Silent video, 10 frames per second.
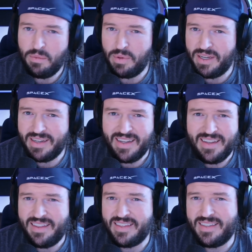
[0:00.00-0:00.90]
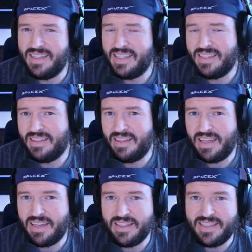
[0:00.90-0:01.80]
but this NHTSA
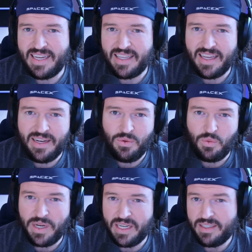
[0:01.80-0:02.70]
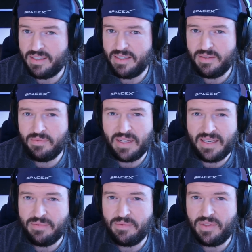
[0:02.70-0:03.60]
thing and saying that we need to
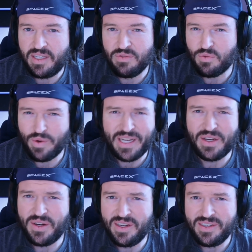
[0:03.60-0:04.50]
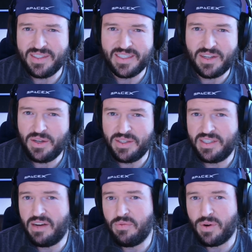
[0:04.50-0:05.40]
think of recalls and call
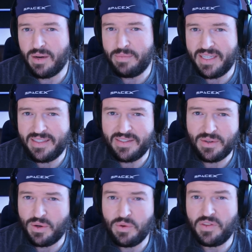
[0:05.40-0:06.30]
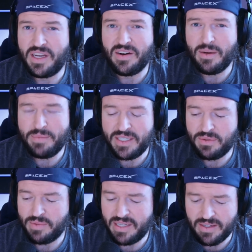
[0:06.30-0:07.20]
software updates or over-the-air updates
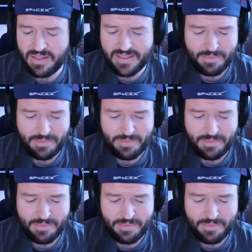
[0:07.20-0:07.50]
recalls.